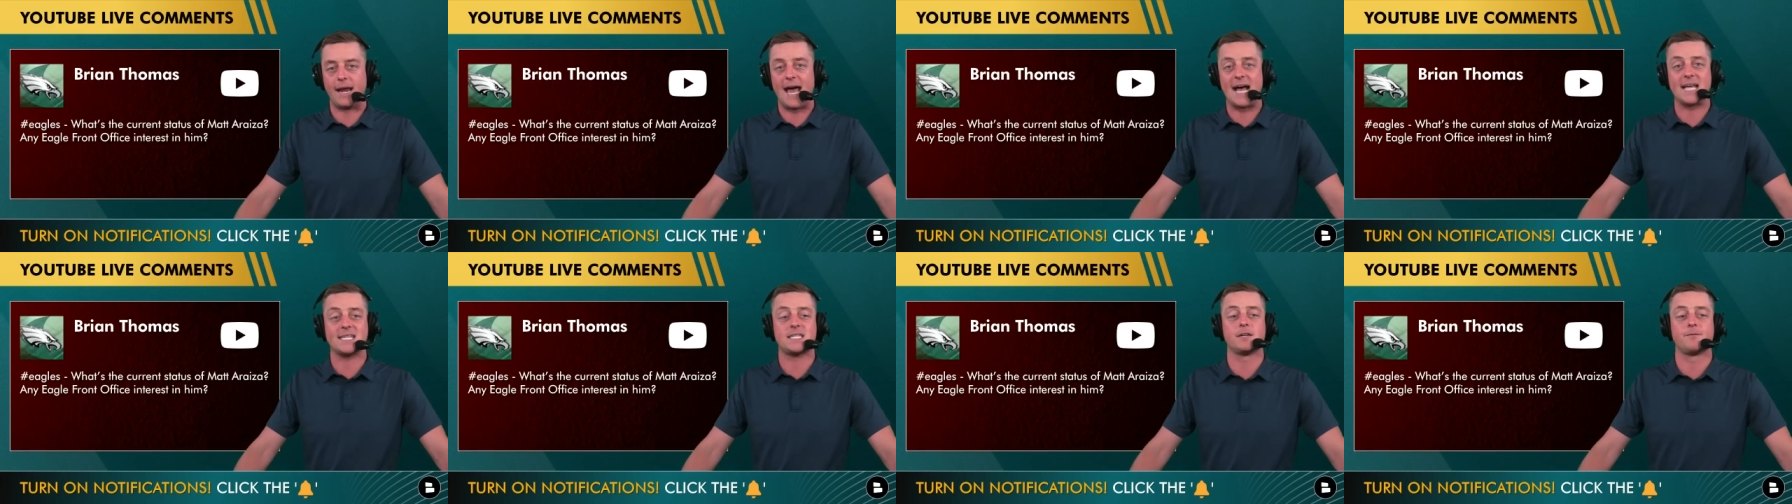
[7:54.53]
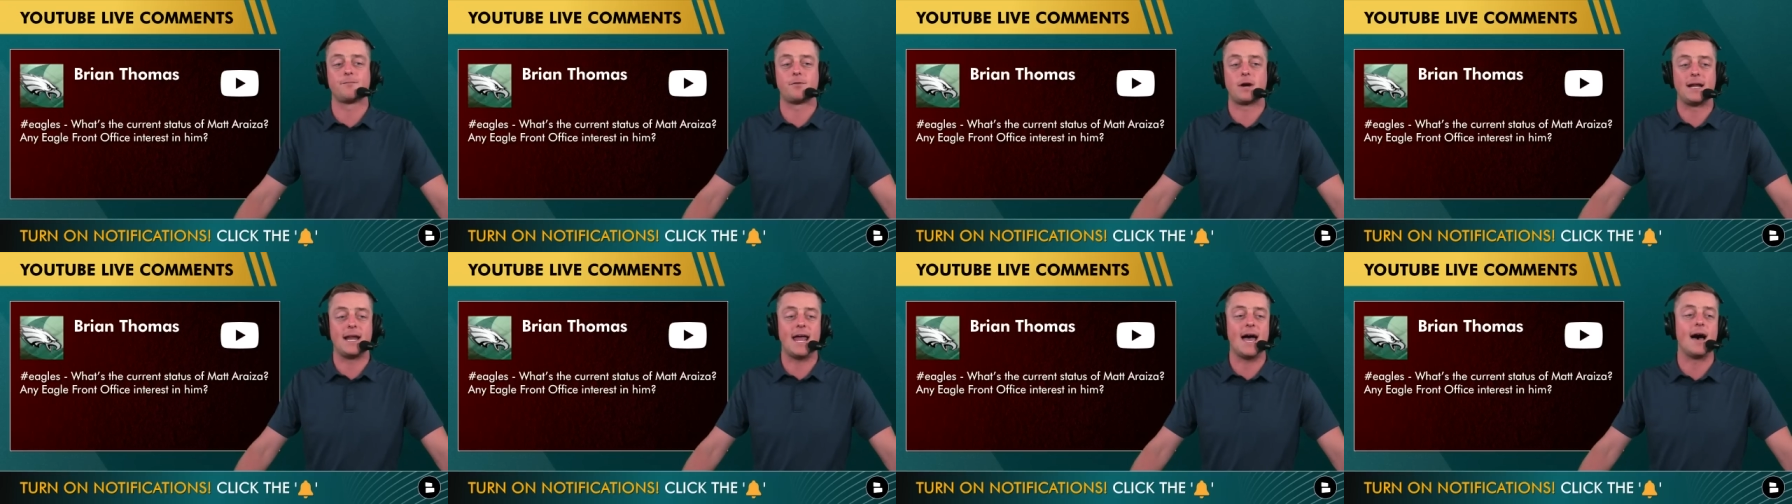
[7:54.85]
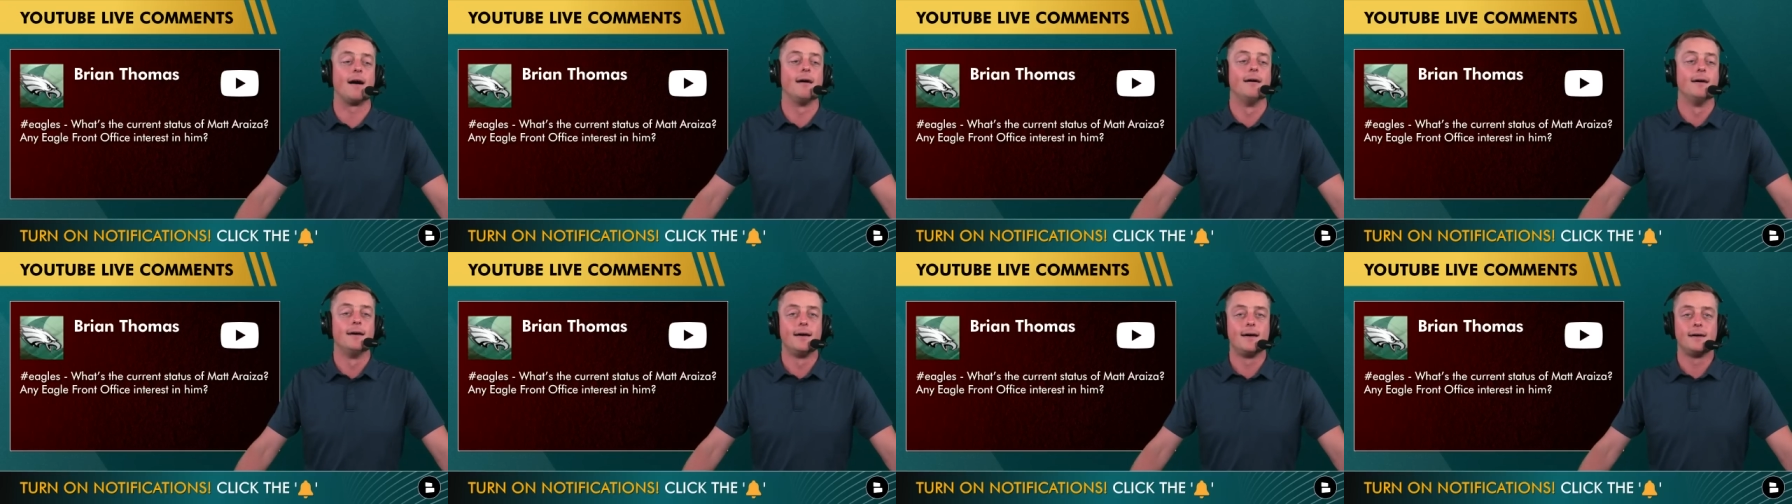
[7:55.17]
as of right
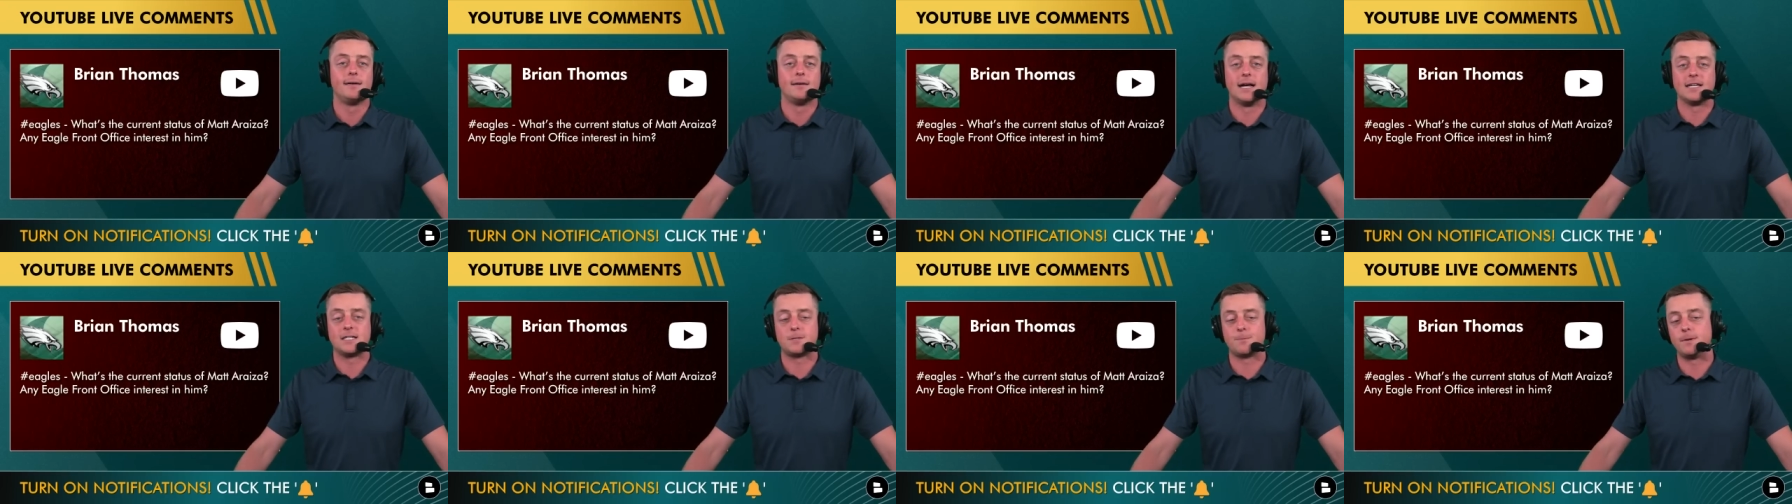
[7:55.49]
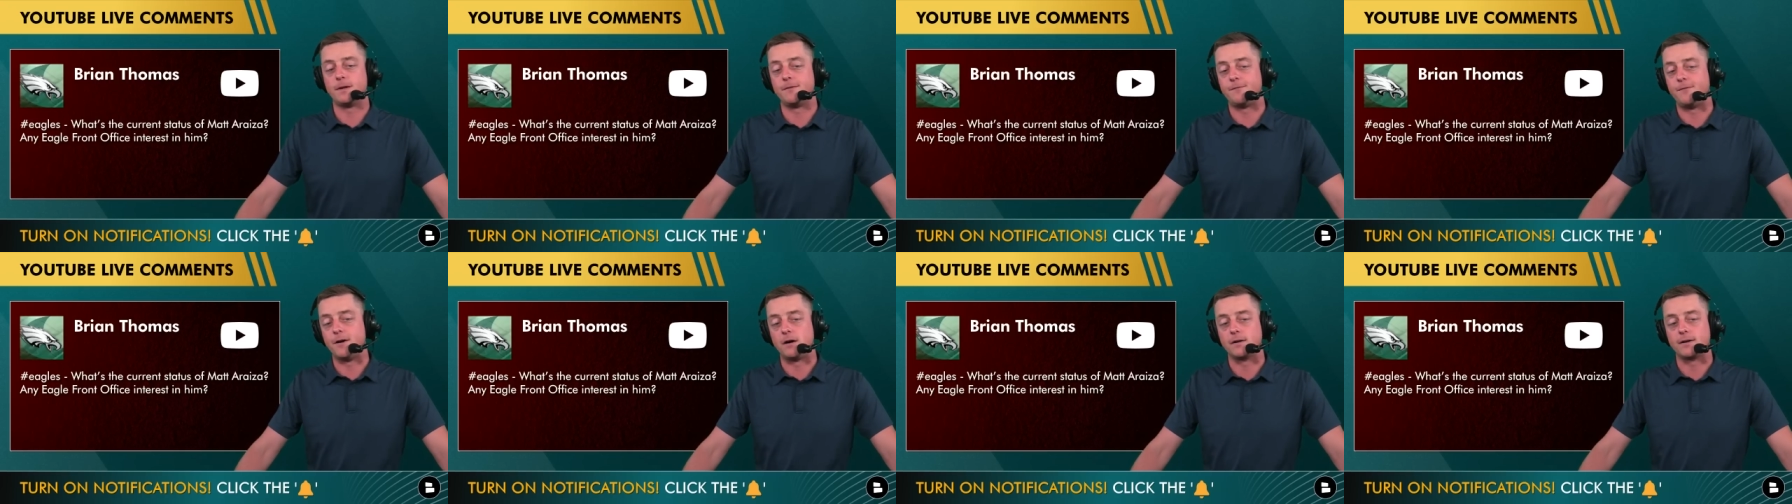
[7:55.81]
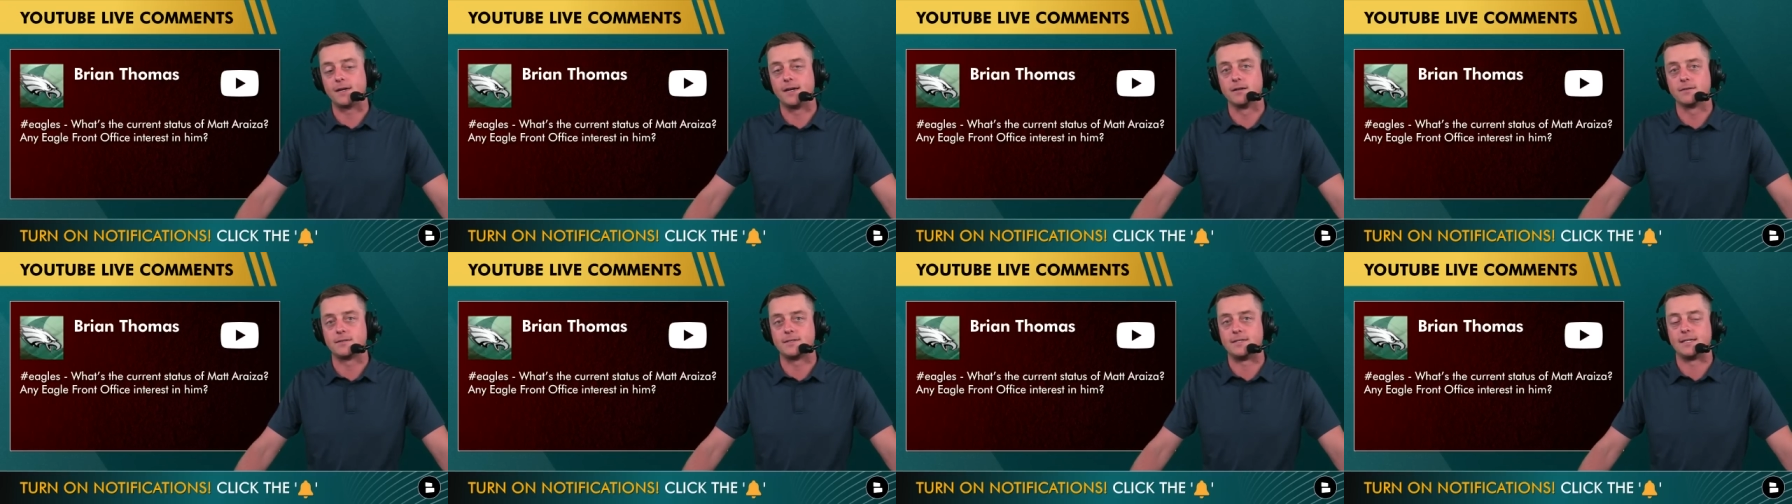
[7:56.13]
now has not been found
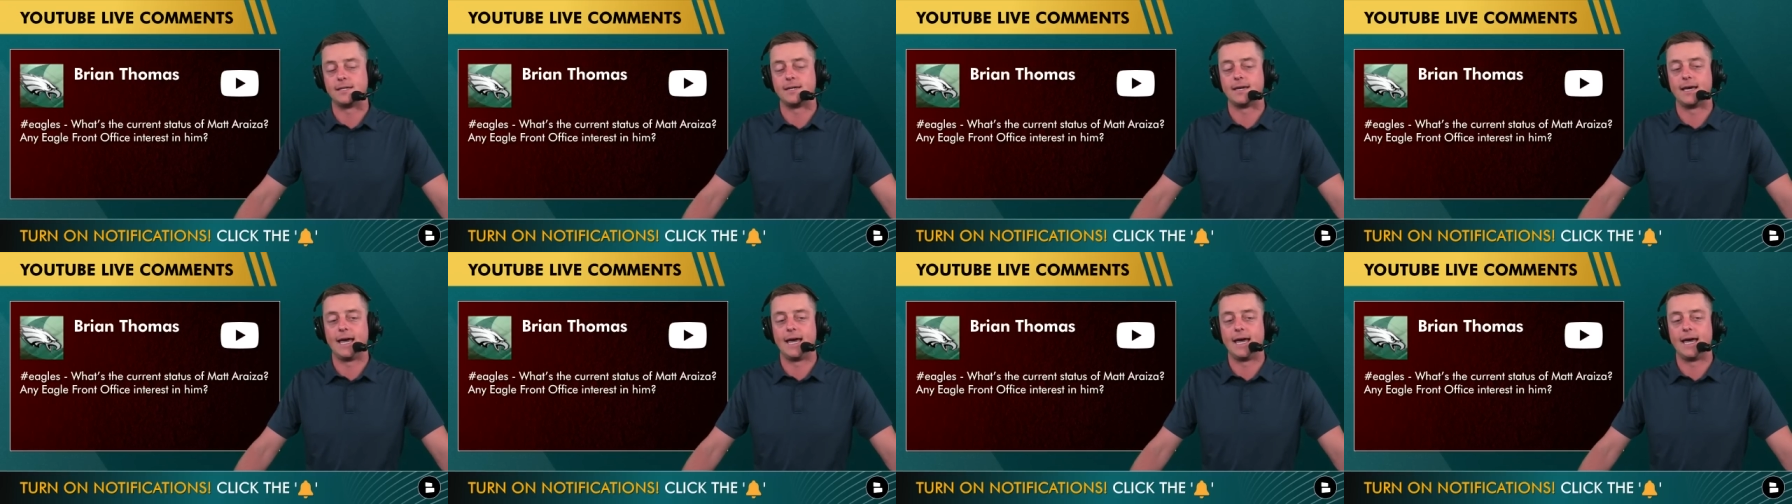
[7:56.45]
guilty.